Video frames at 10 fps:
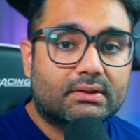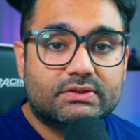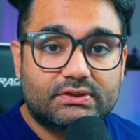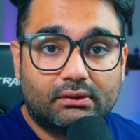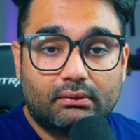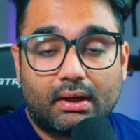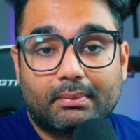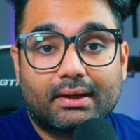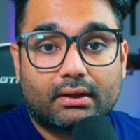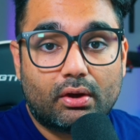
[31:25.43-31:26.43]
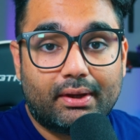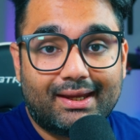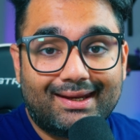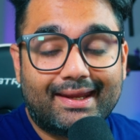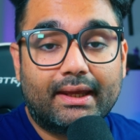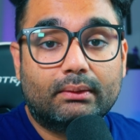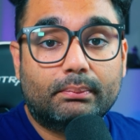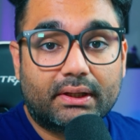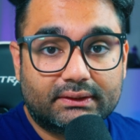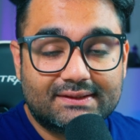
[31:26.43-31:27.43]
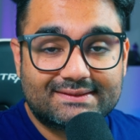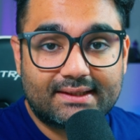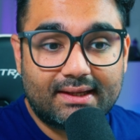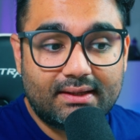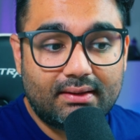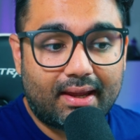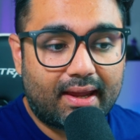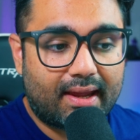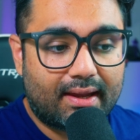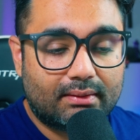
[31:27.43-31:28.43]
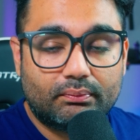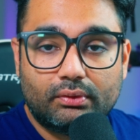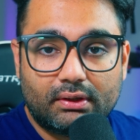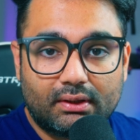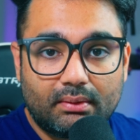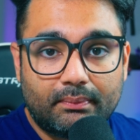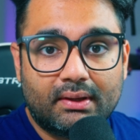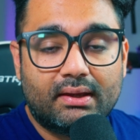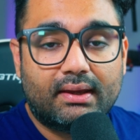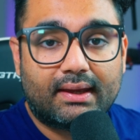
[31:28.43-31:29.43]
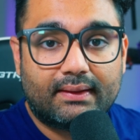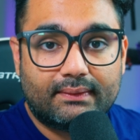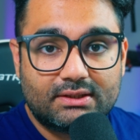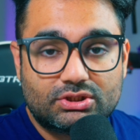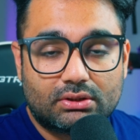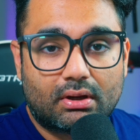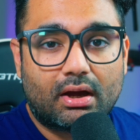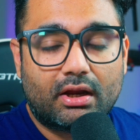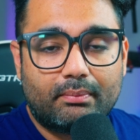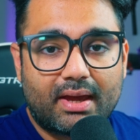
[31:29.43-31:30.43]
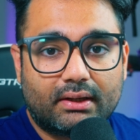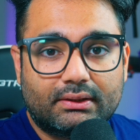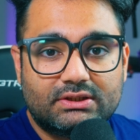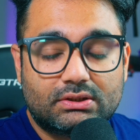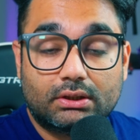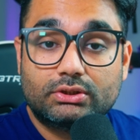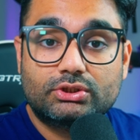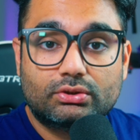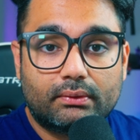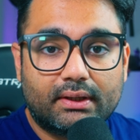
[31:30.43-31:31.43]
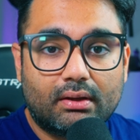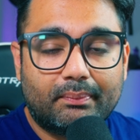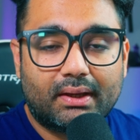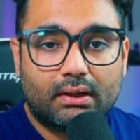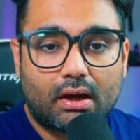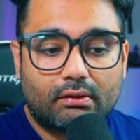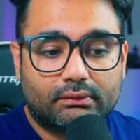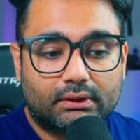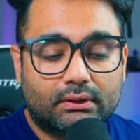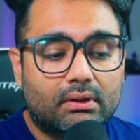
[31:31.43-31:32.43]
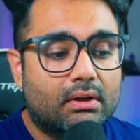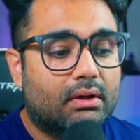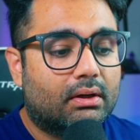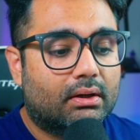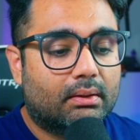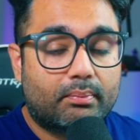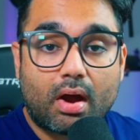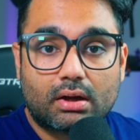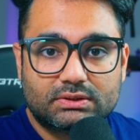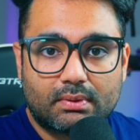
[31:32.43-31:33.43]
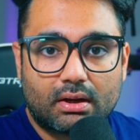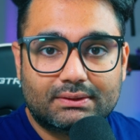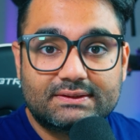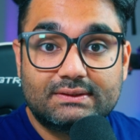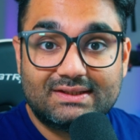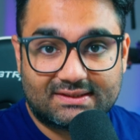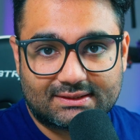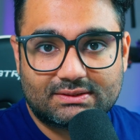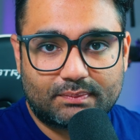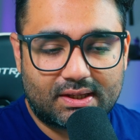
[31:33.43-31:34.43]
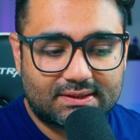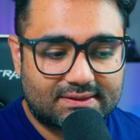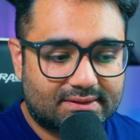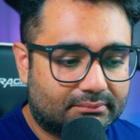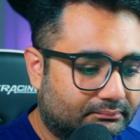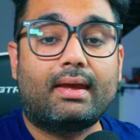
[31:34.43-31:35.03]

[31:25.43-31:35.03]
So I'm gonna go ahead and plug this in and boot it up, and this should automatically start showing up in our Proxmox disk space.